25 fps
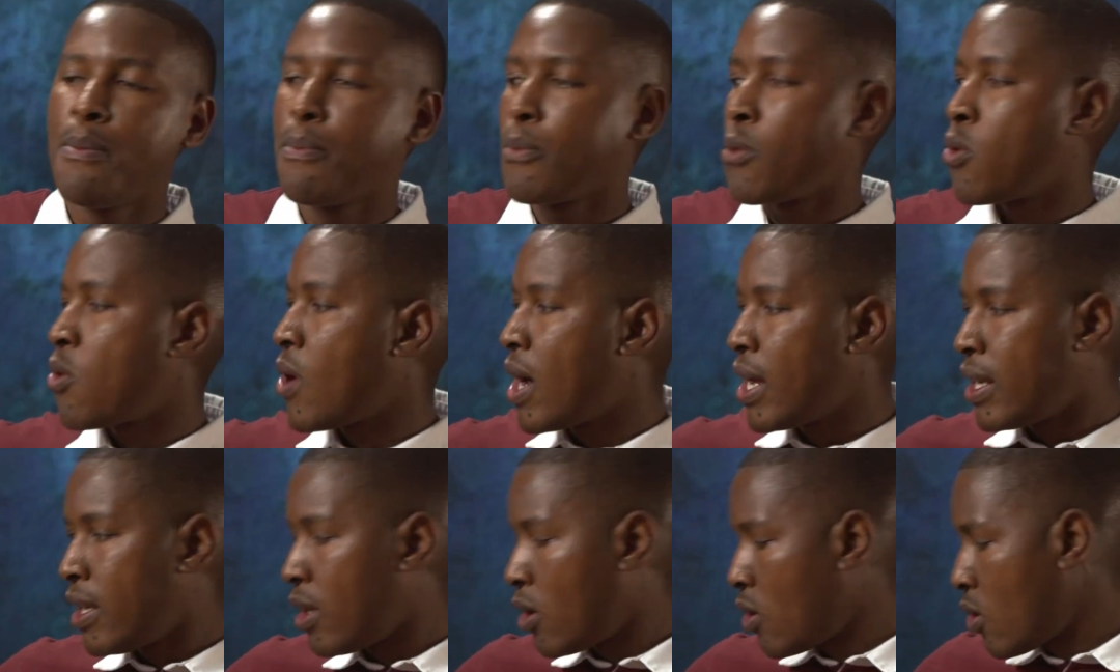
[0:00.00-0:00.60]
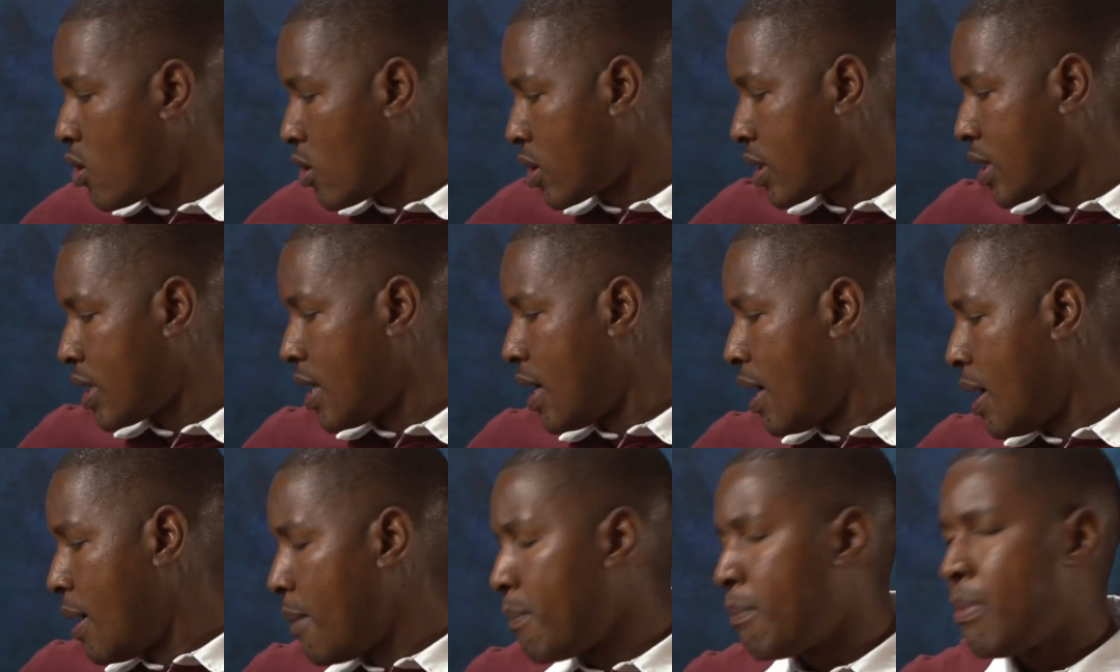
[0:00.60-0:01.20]
quite a lot,
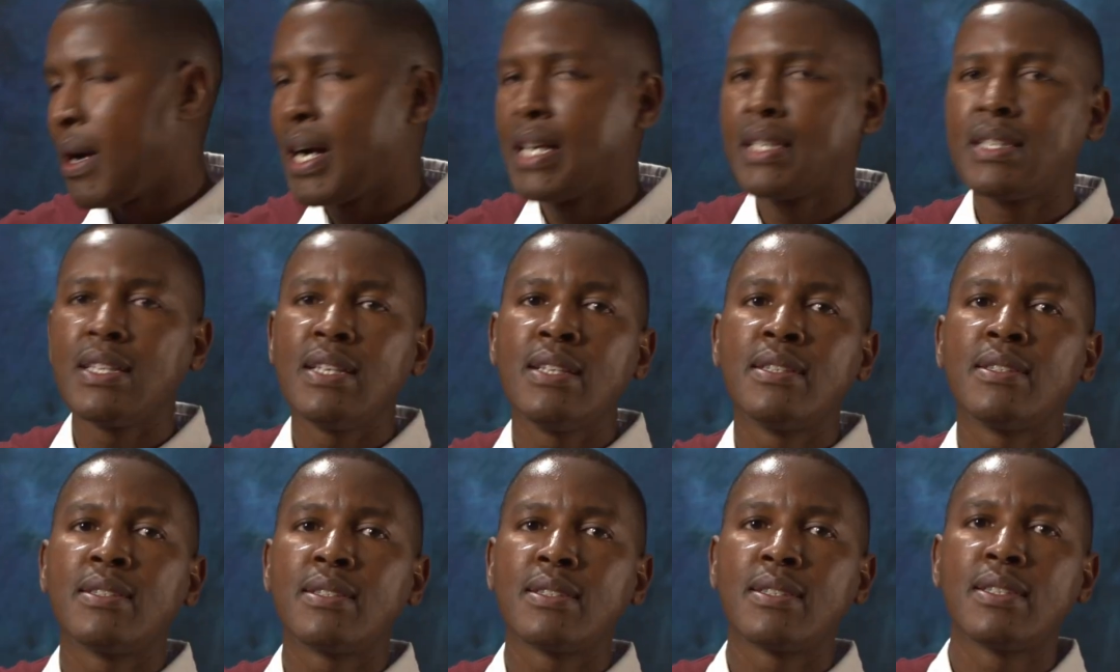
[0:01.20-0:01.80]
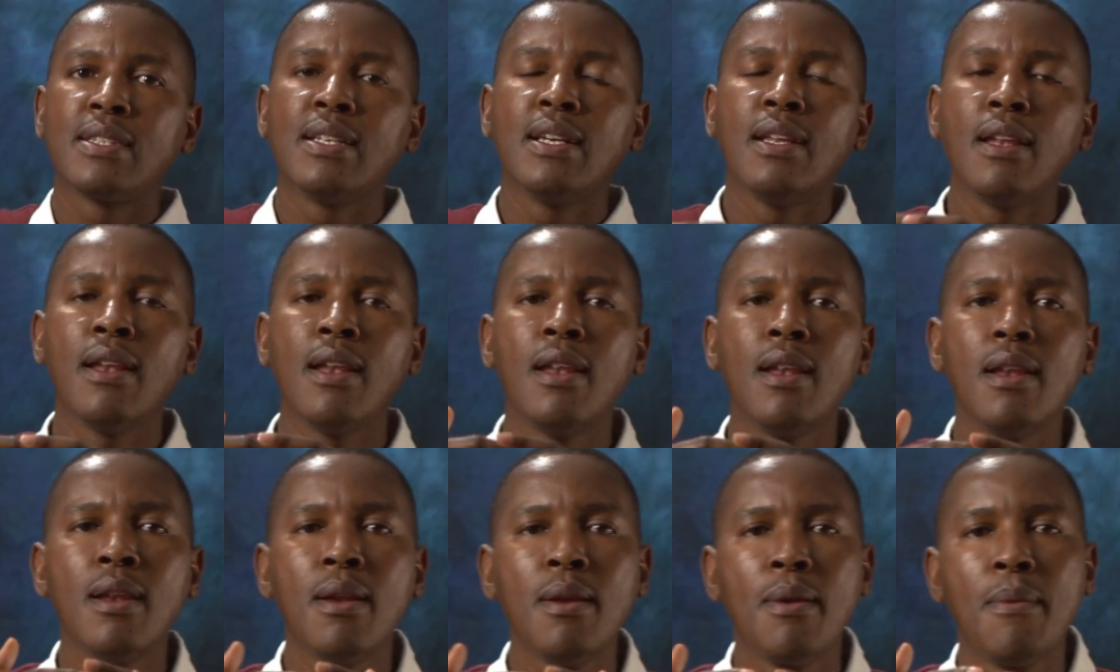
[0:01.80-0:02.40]
but it's
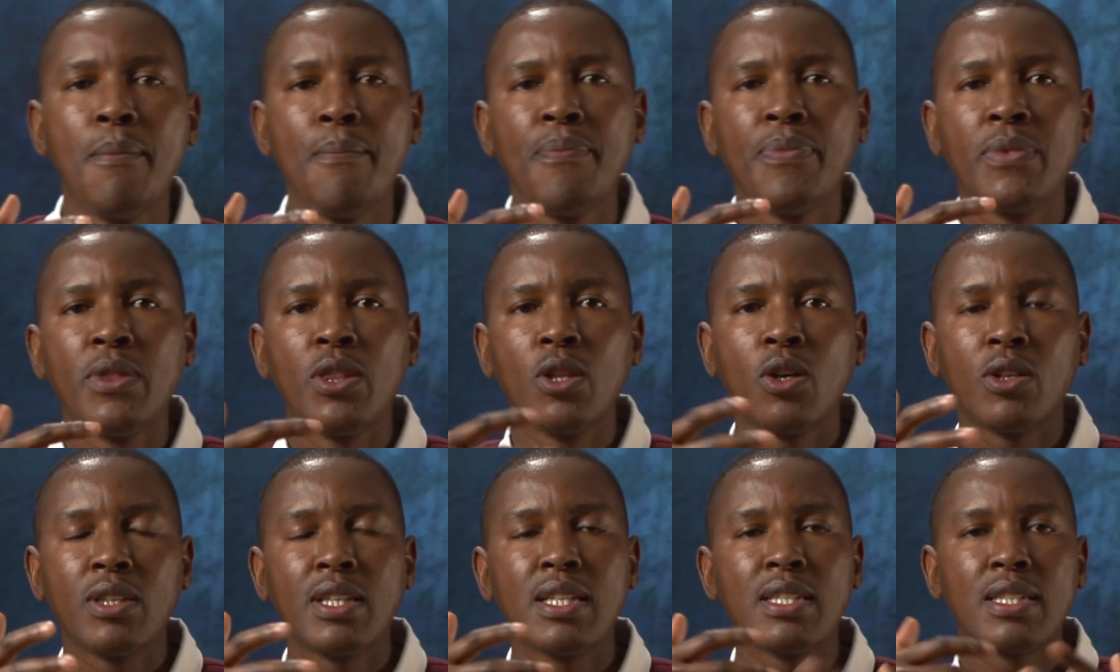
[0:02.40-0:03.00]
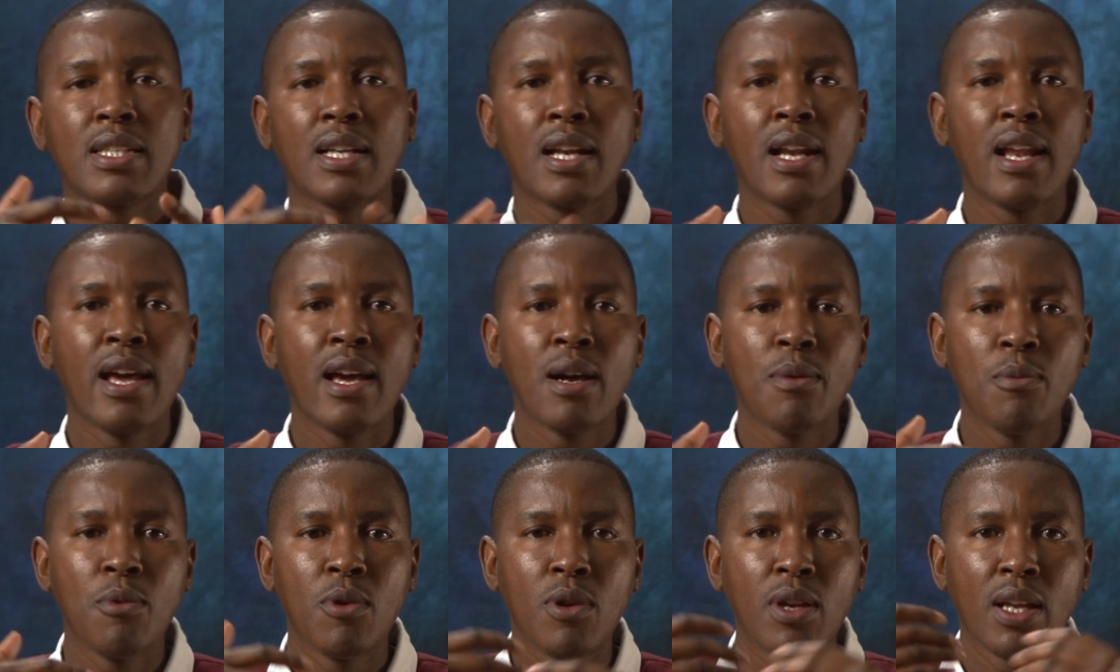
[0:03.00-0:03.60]
still not as
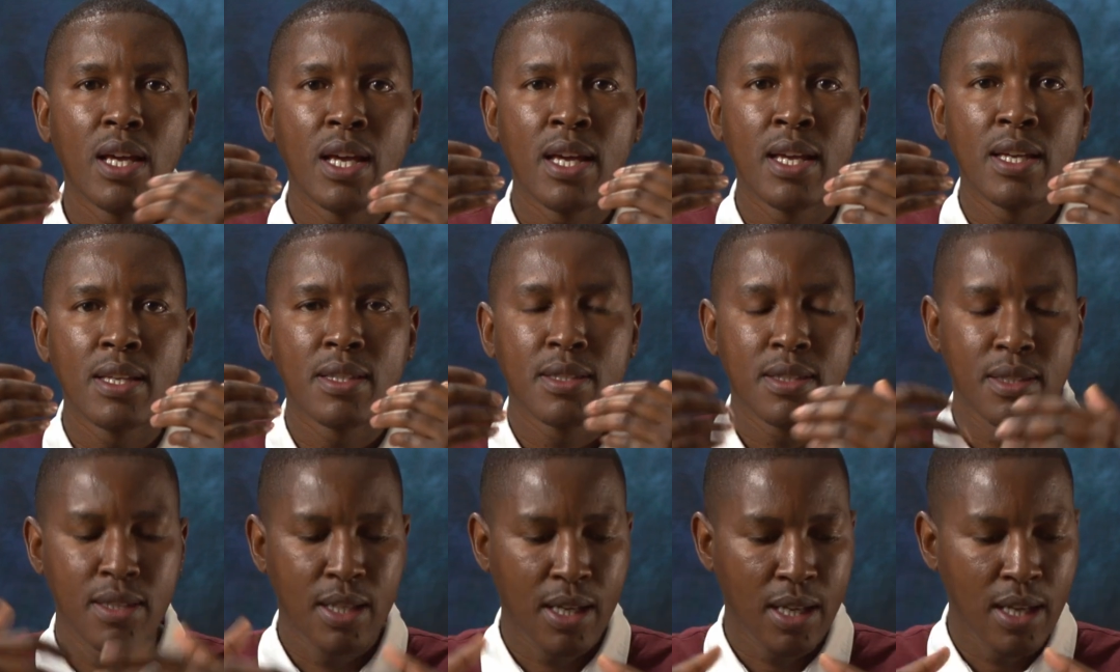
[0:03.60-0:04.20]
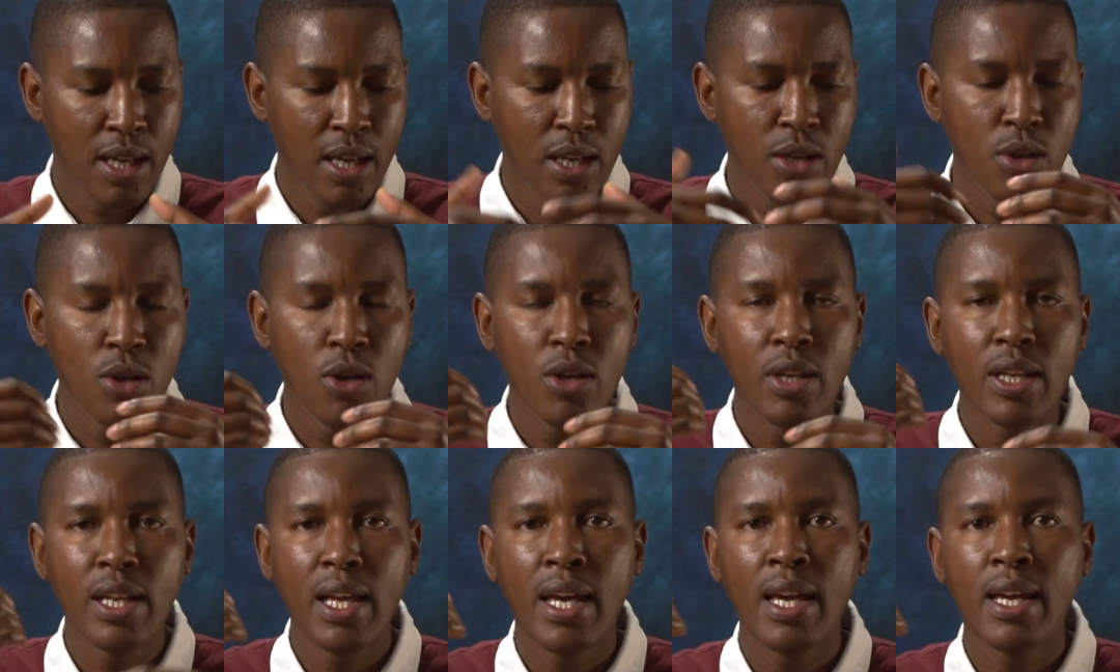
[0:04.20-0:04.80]
reliable as the
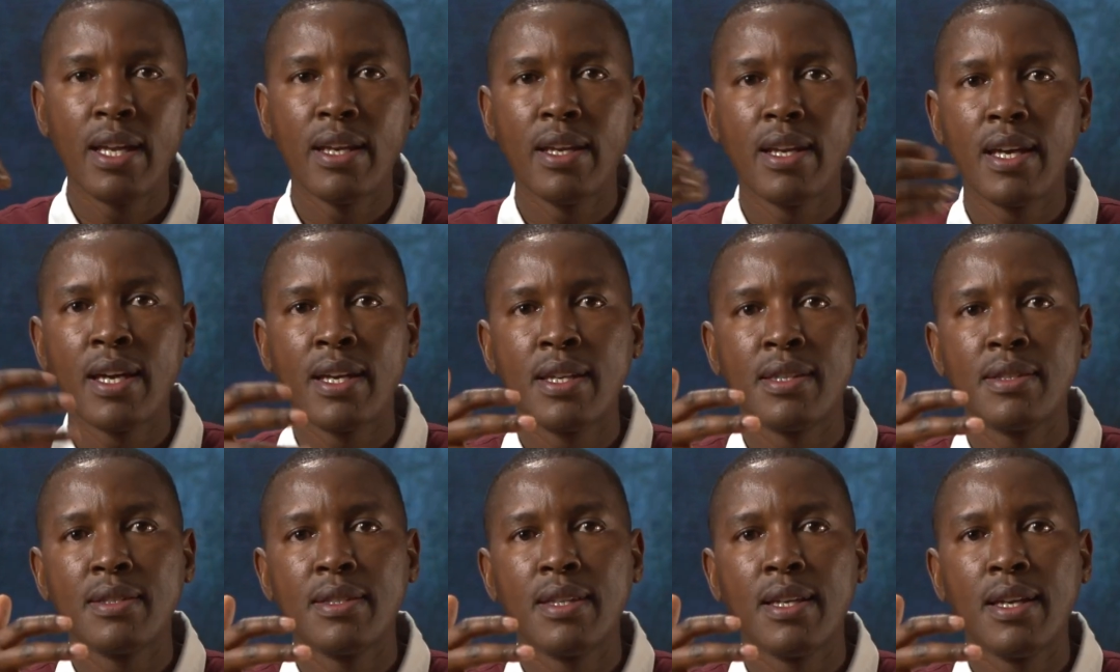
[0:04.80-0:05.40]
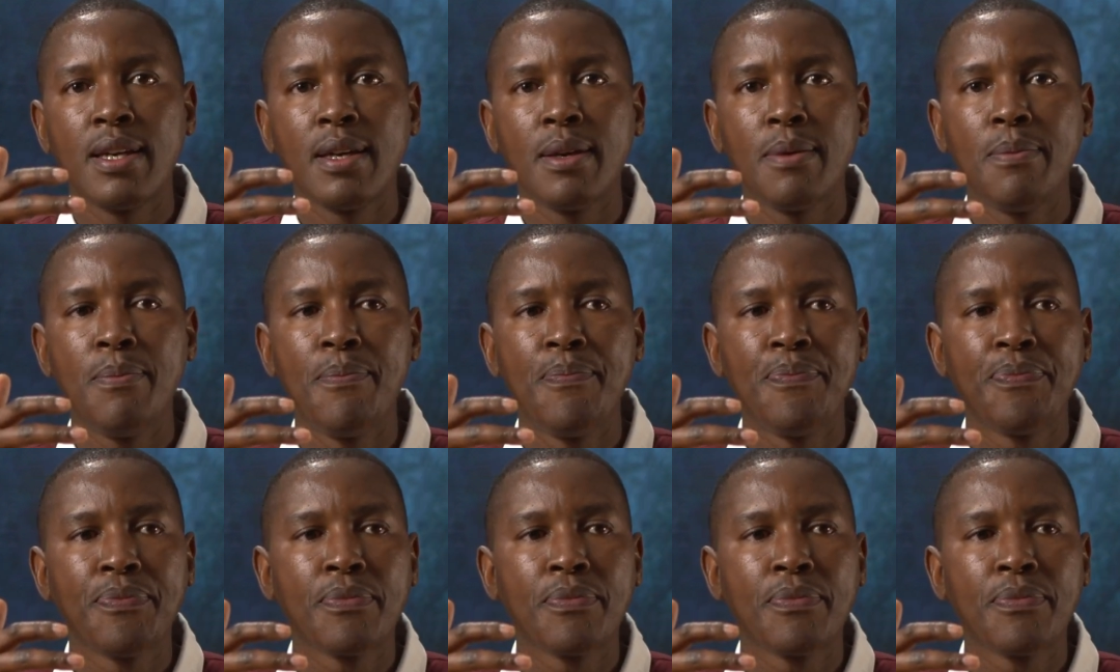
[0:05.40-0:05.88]
Canon and as the